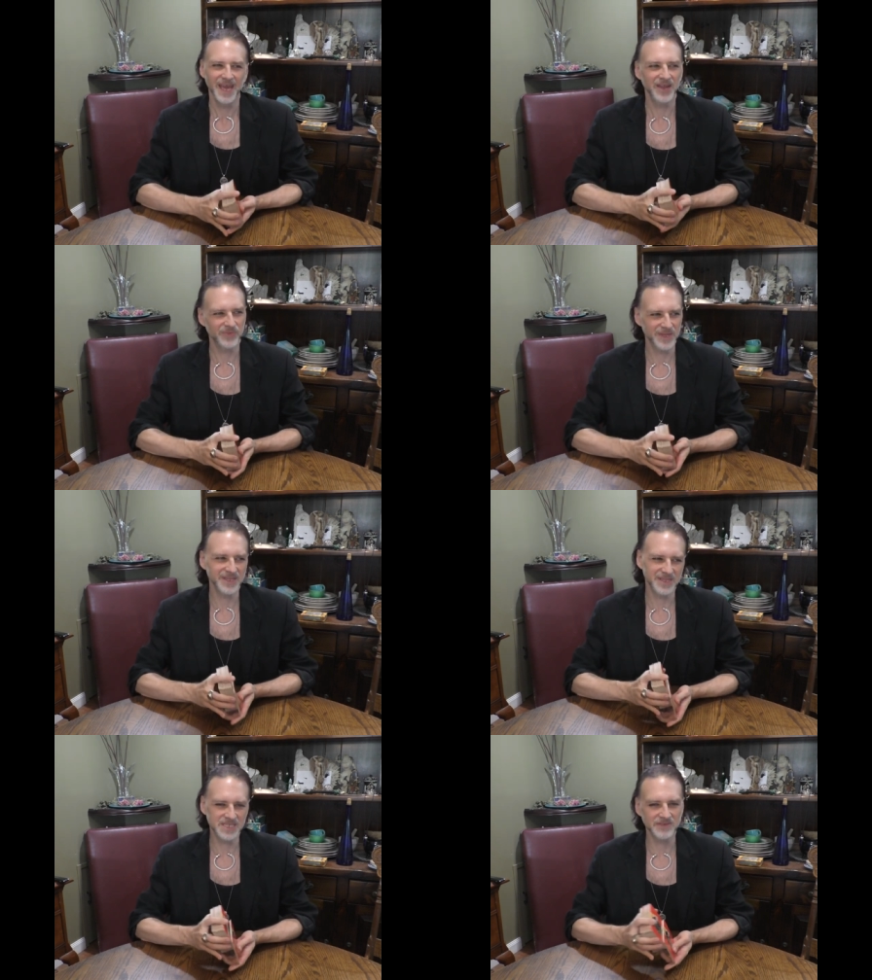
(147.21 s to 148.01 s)
And
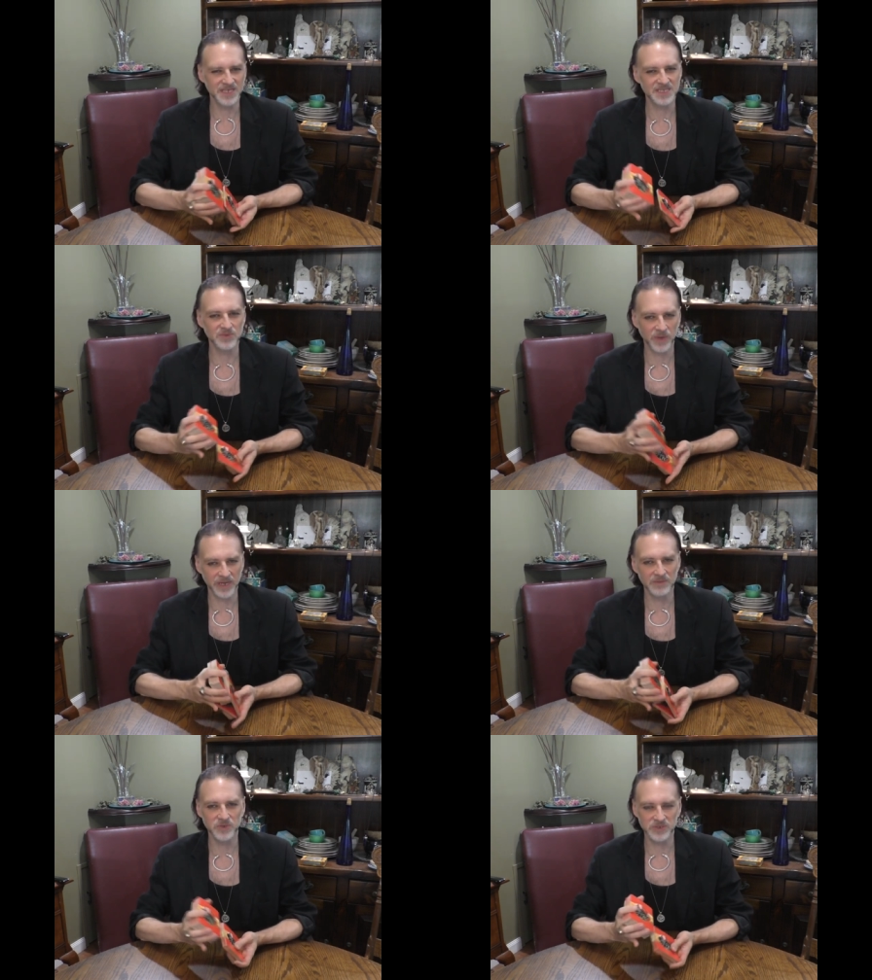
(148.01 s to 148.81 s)
really, let's face it,
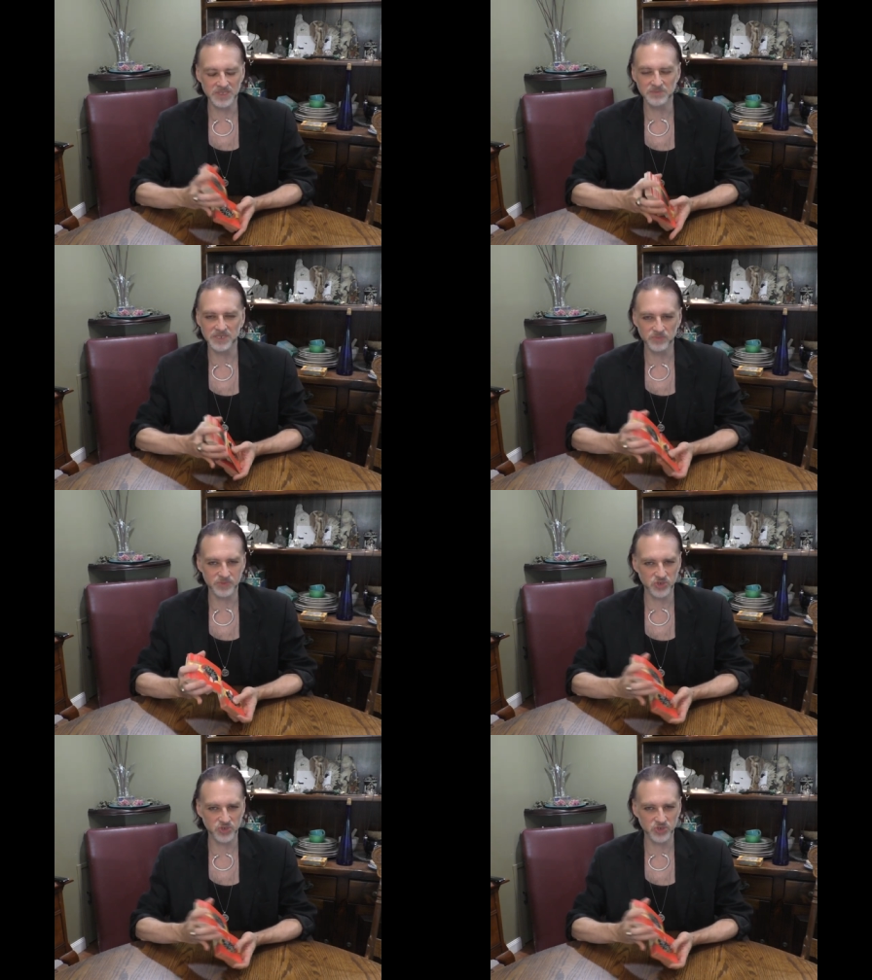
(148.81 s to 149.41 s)
waning moon is a bit